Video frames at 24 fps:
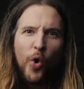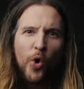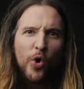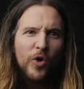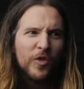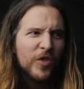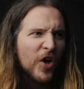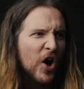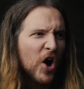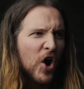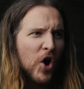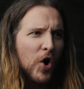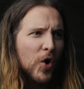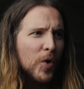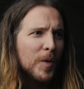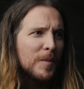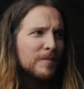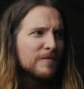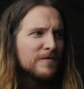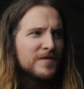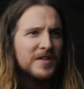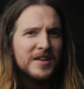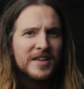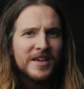old
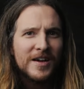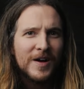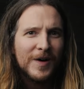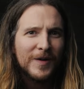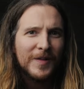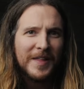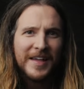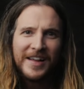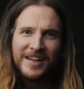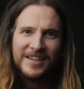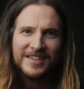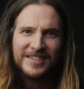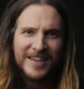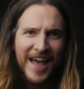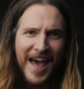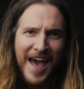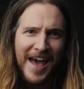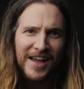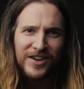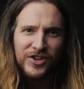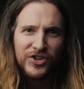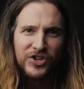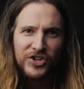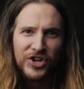home video, like
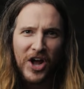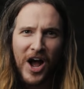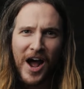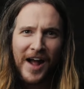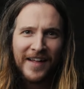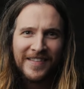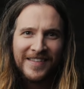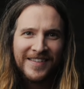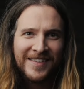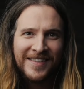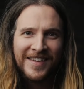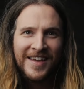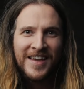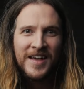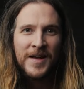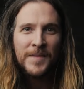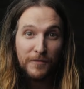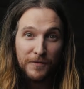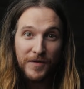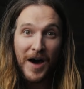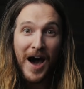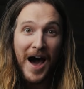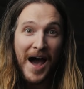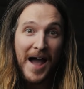dad shots
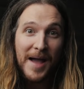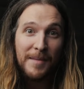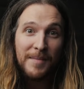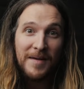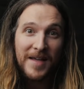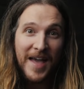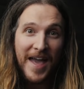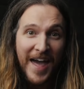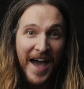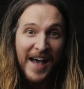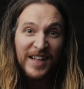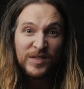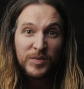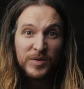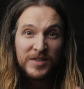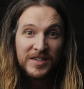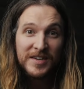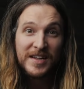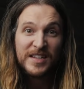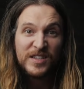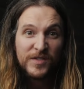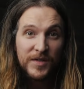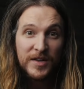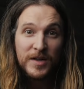vibe. That's what
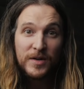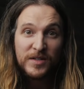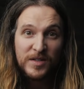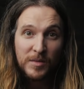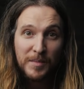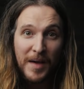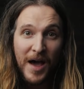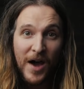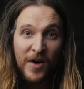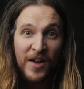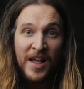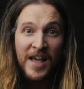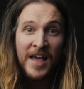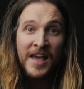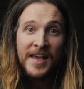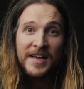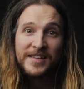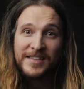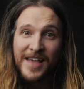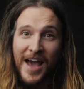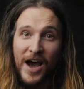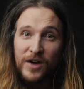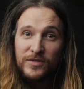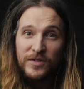today's video is about,
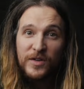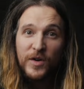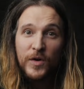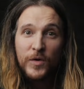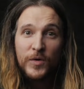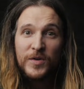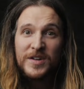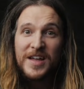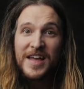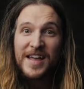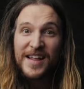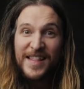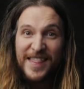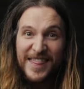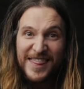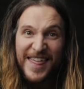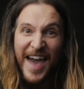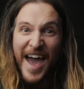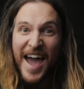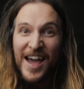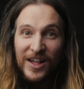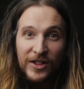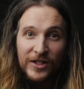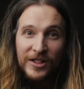is how to create
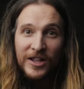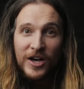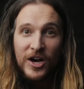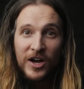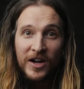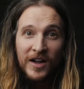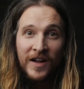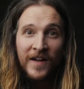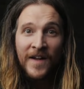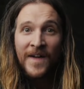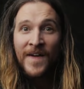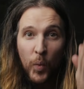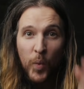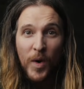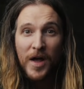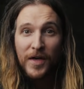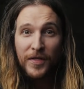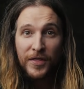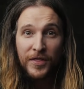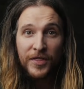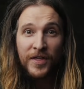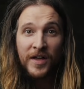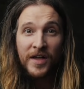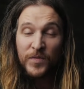that look
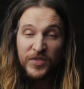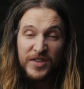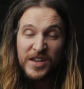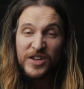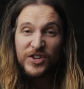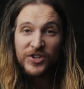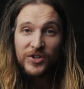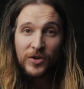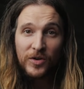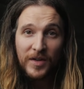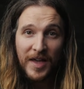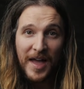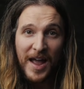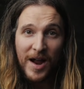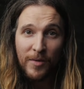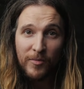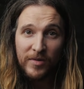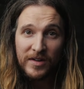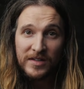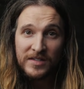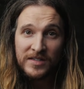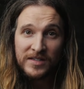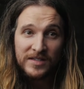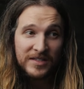with digital
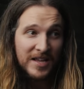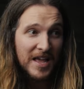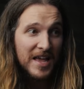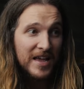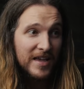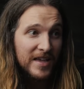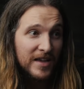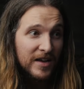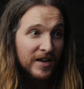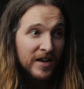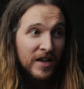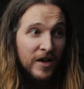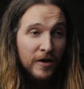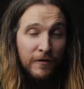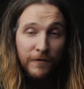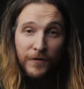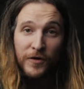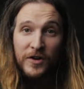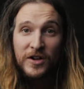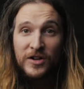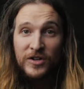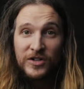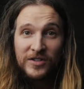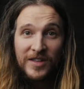cameras, taking
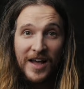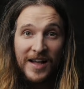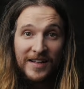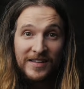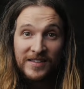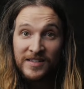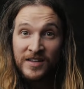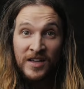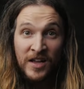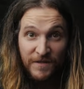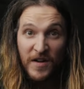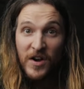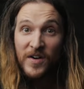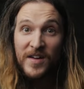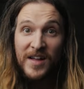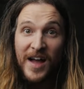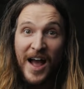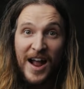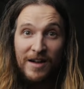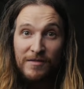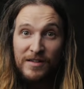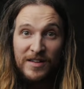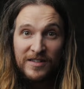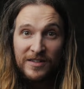footage that's very
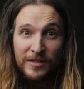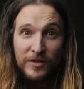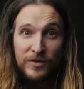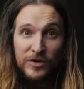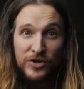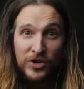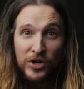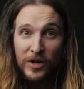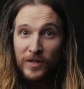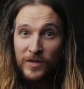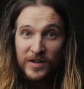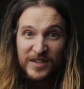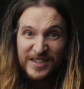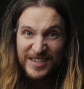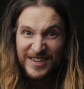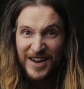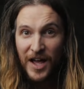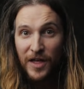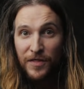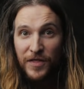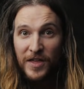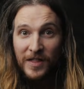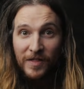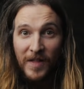high resolution and looks
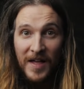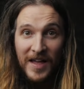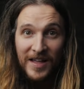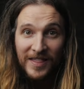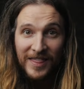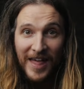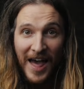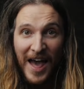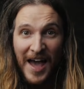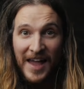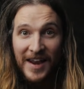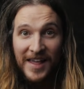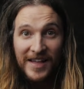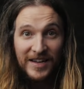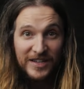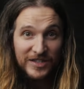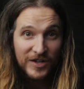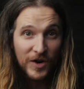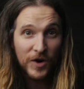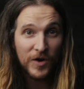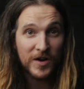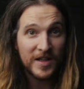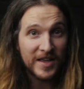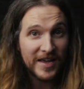nothing like that and
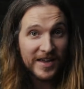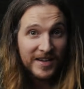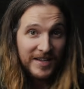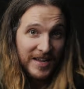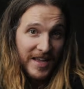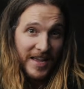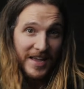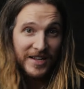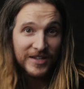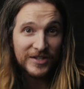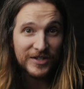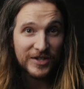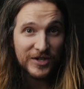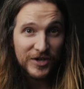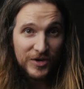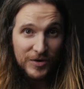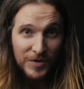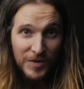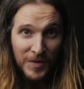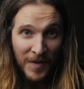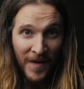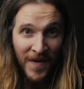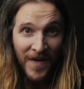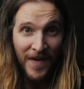turning it
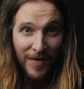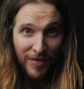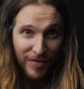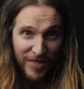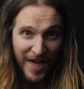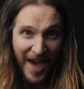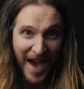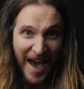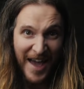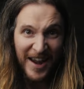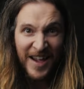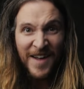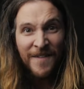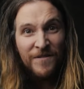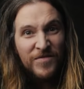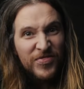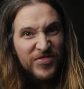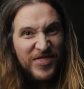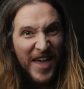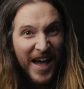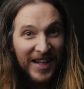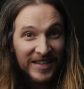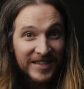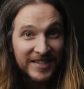into that
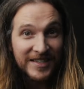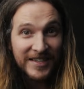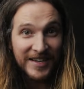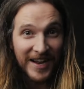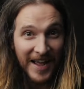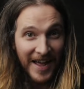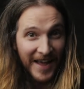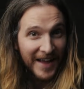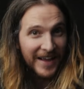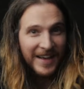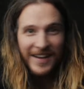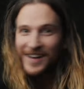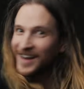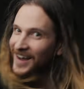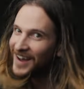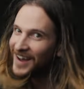stats today.